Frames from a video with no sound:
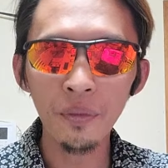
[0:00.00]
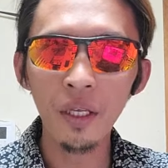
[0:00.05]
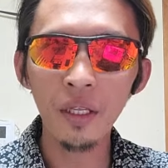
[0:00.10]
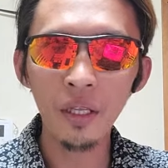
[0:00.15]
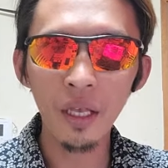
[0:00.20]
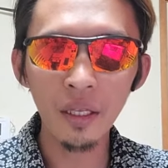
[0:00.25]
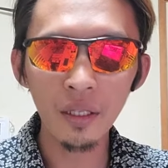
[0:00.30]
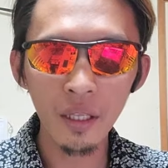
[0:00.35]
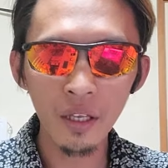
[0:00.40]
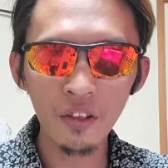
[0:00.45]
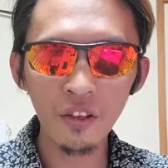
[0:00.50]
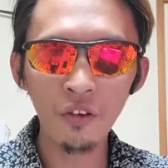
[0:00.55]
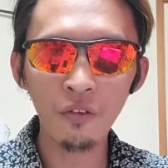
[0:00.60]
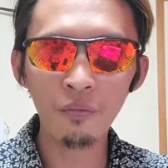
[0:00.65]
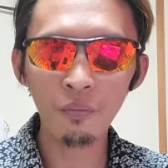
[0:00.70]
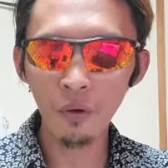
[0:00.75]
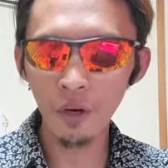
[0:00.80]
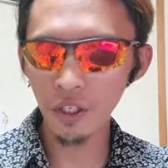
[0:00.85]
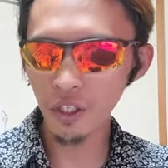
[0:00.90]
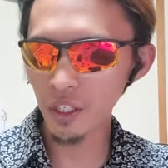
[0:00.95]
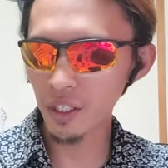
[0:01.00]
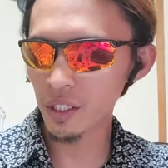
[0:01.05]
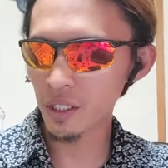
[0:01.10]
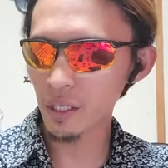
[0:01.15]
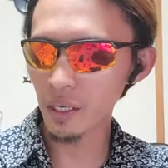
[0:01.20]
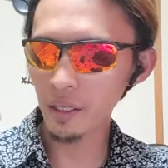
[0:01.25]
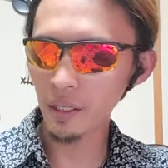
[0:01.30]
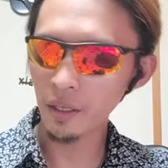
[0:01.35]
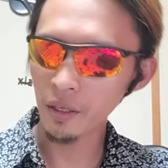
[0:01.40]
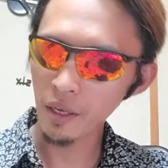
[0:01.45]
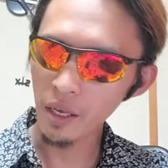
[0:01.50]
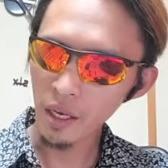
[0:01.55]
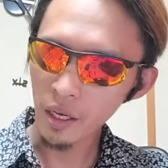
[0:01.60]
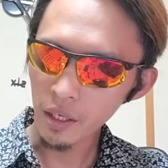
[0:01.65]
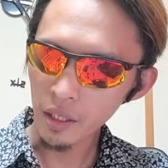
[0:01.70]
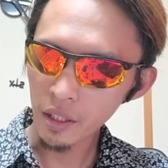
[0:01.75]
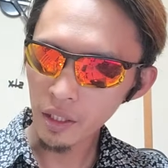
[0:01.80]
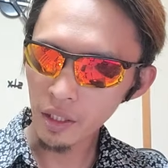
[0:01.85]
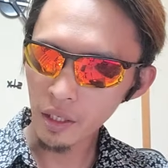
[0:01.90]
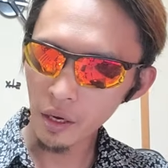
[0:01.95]
the date that you purchased it.
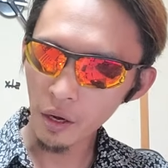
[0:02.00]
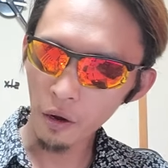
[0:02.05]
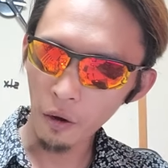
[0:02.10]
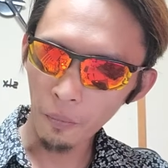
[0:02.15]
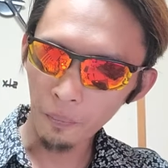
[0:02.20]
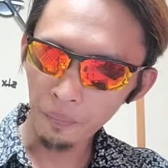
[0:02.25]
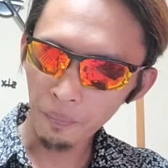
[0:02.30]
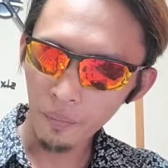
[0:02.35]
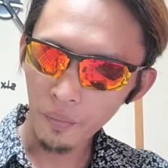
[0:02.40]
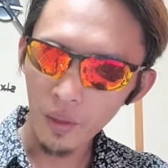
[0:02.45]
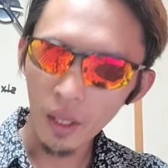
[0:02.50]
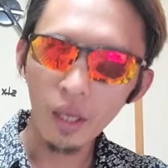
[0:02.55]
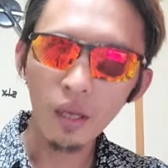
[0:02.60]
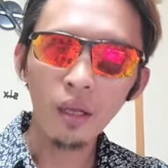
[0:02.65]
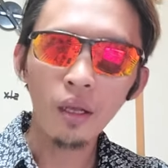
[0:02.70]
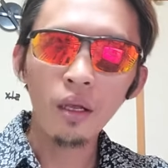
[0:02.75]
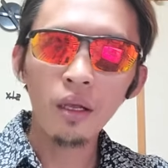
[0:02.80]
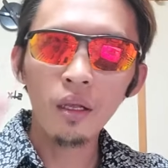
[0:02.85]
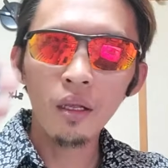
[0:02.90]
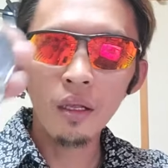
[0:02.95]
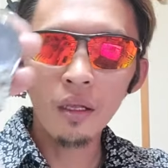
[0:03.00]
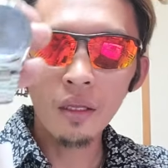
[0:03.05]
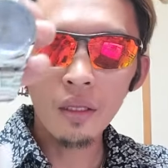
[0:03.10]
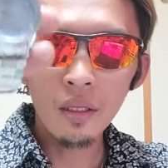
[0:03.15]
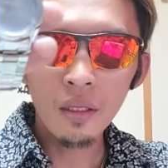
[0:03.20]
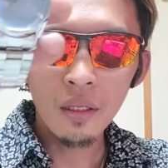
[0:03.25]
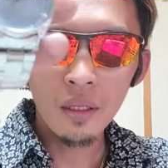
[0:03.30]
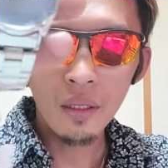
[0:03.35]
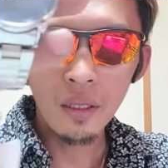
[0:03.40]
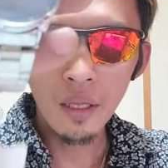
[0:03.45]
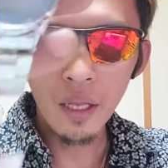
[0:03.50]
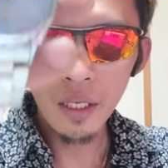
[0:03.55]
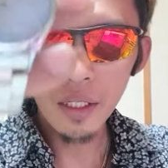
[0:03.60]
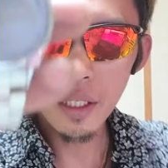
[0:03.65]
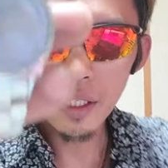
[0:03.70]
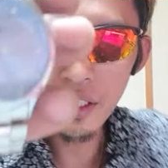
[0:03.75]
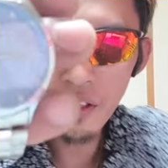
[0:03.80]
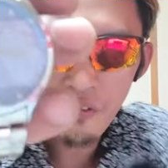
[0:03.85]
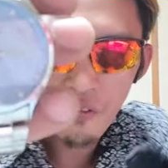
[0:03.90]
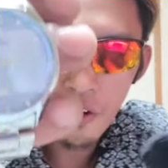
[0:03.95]
So this
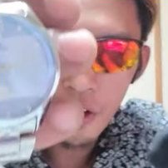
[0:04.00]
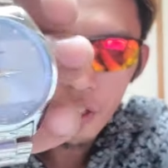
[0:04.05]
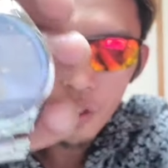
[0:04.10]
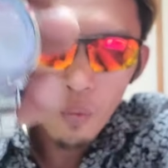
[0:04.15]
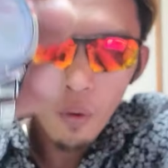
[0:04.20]
is the first